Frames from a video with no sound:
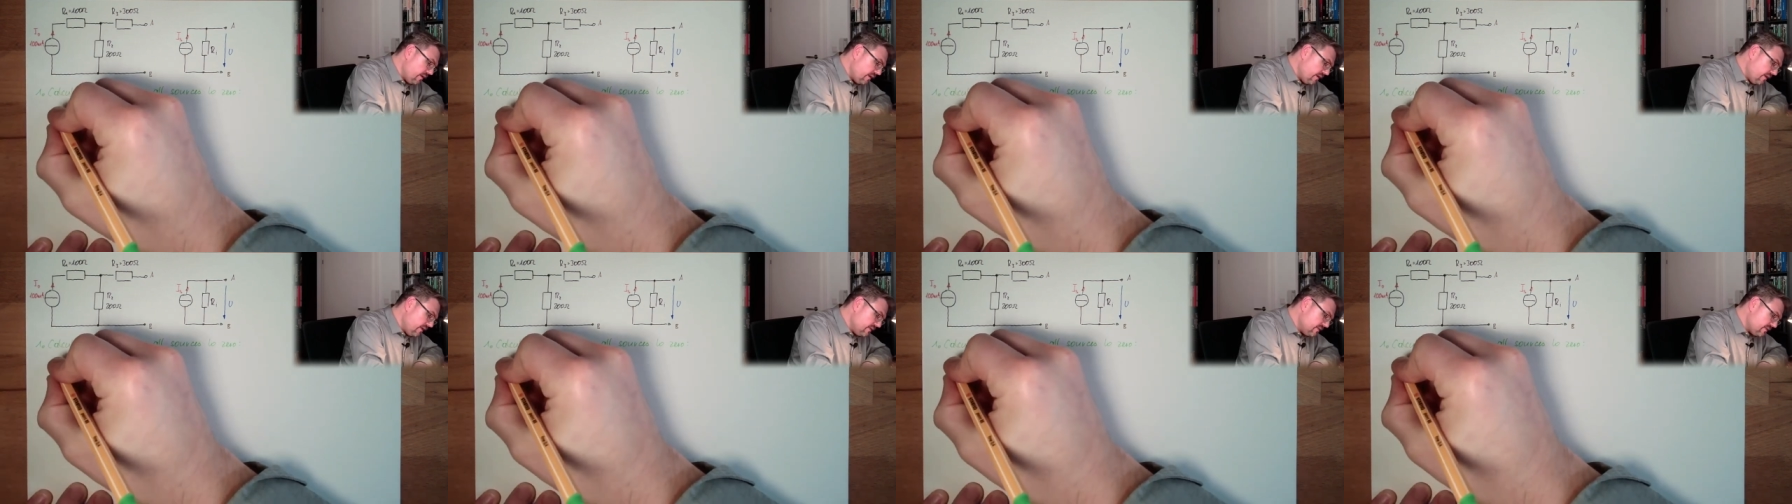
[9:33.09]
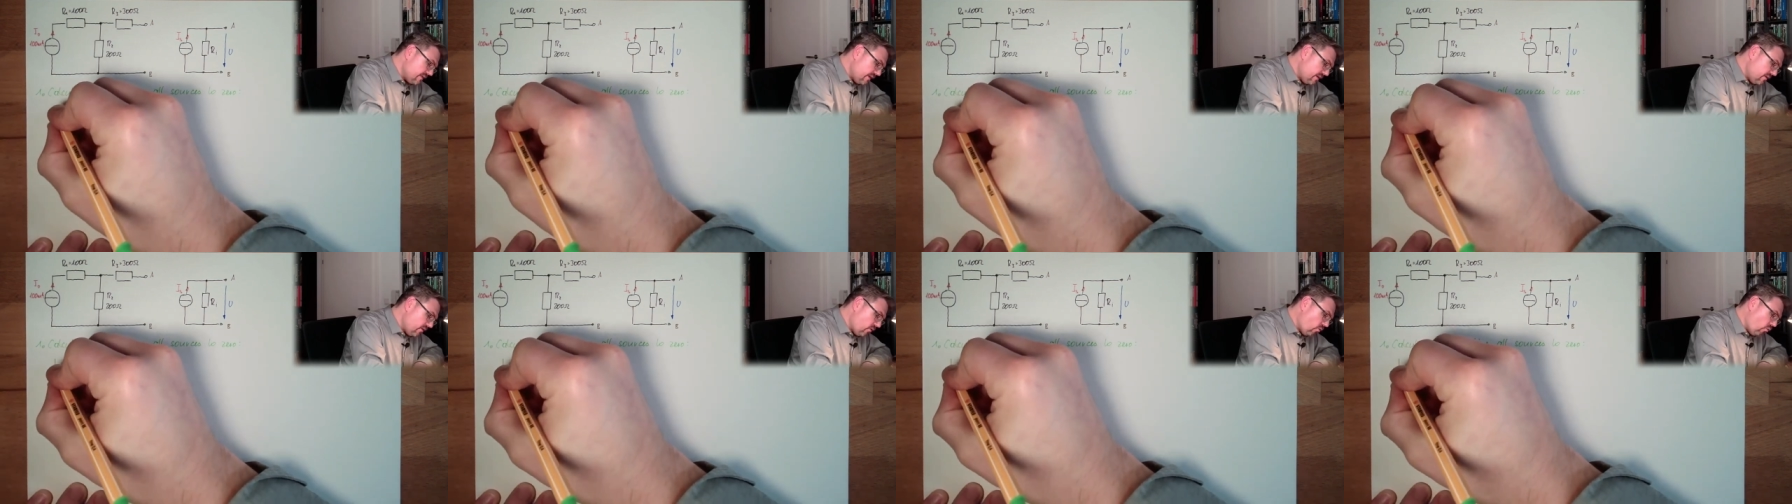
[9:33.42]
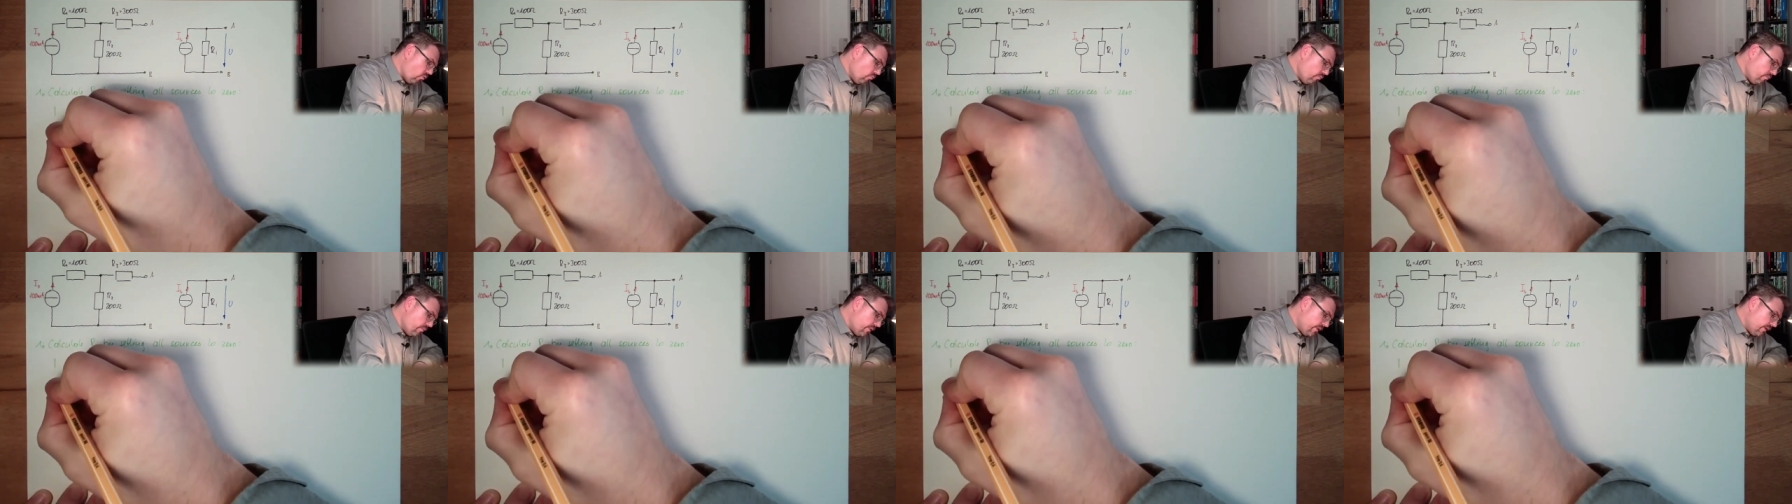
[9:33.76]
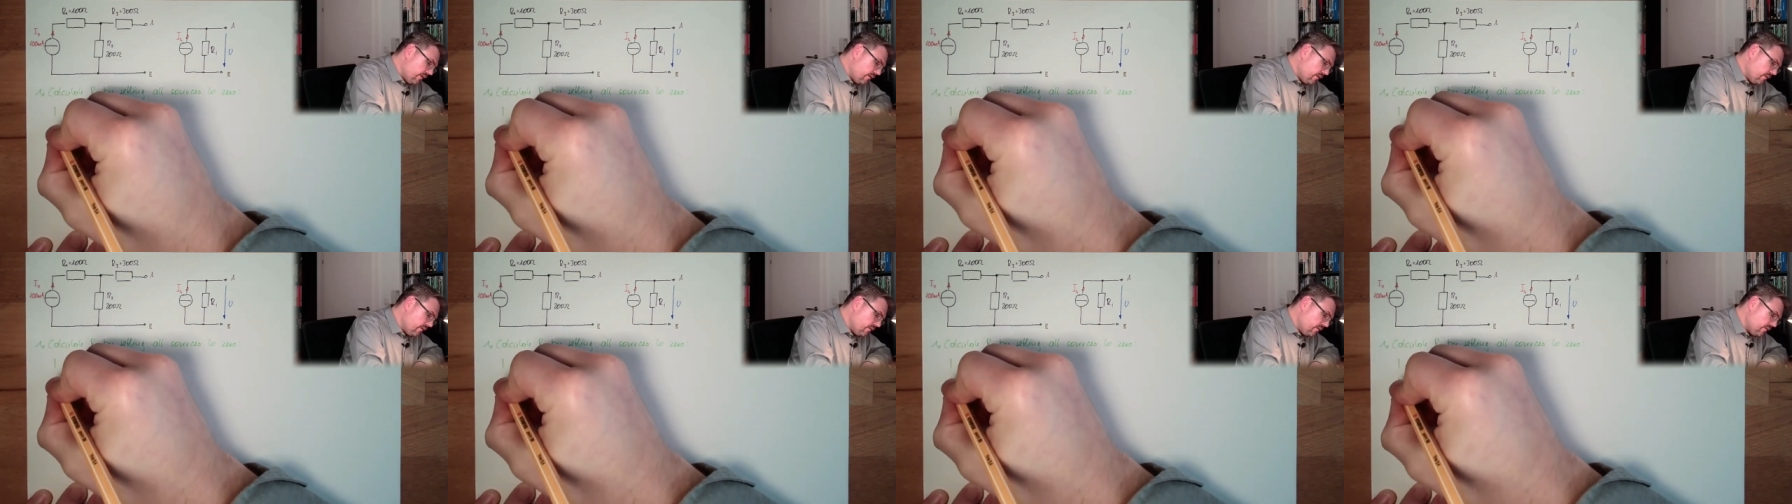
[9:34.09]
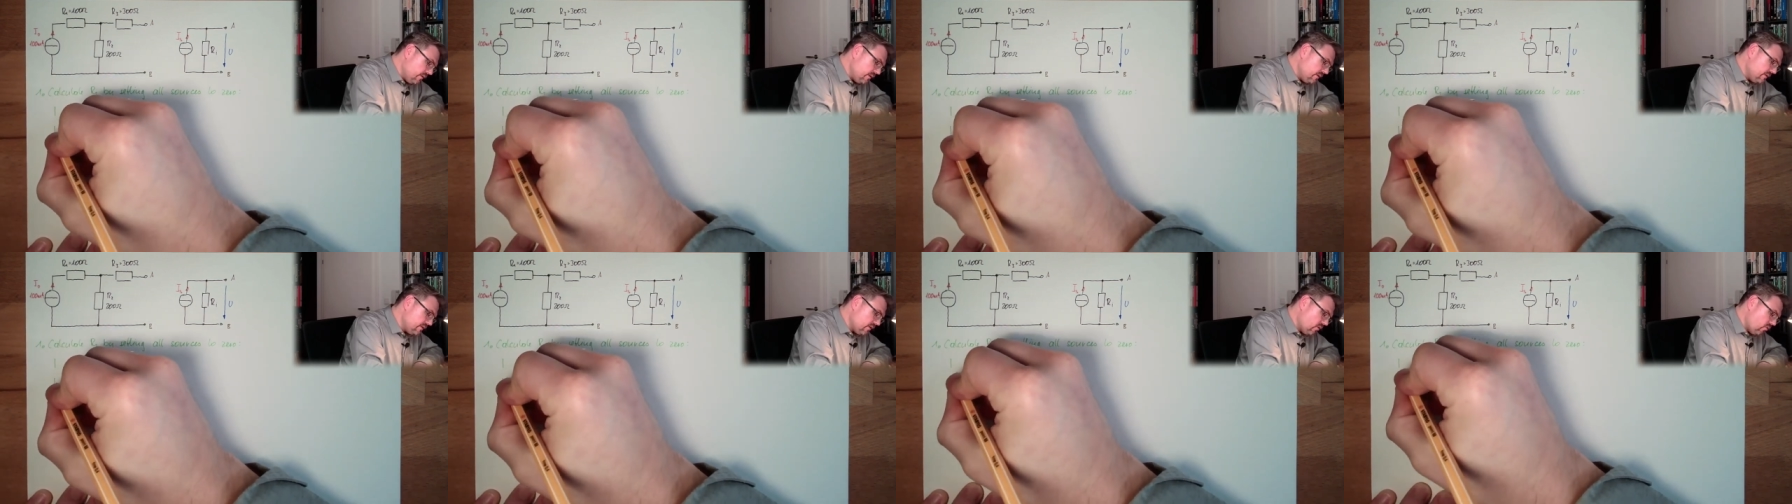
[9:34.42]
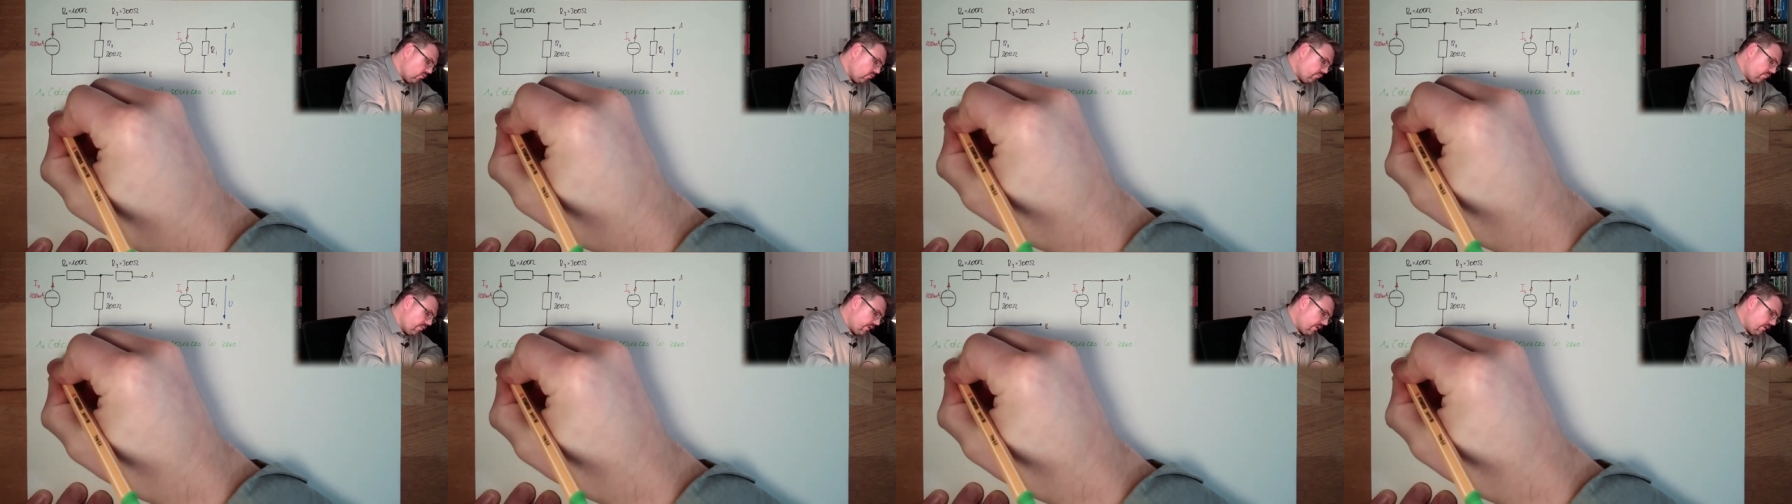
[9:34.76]
is an open, is
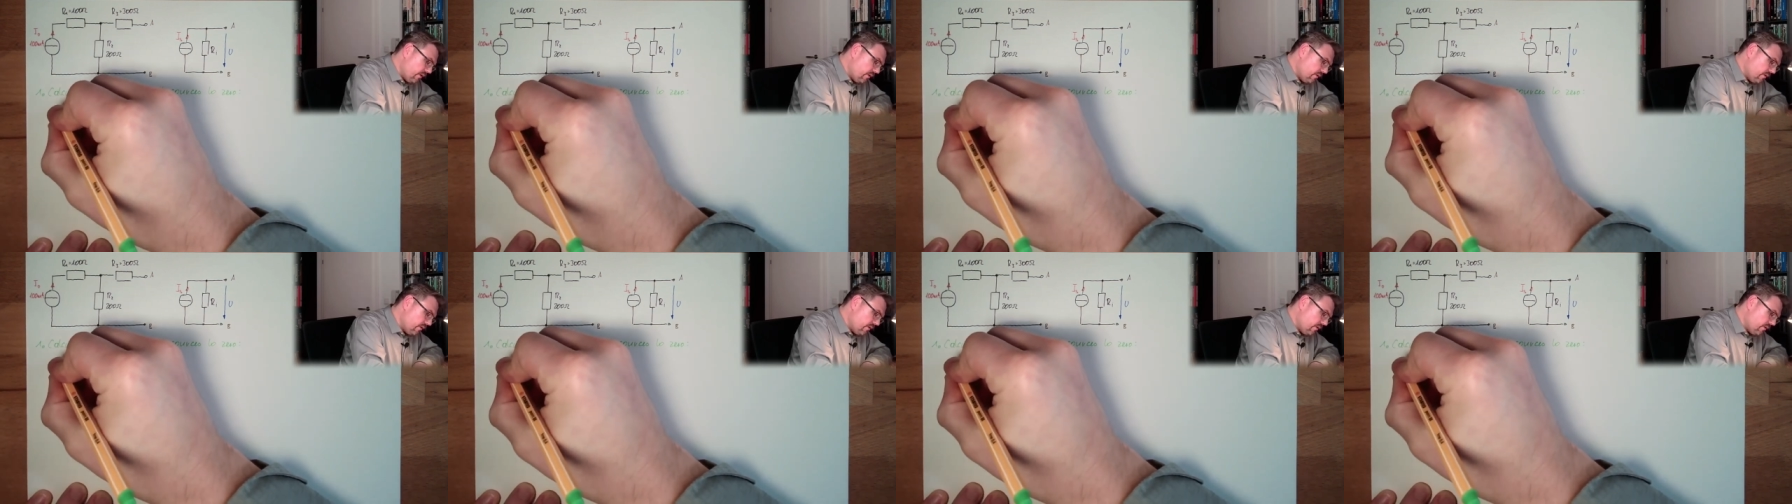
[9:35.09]
open.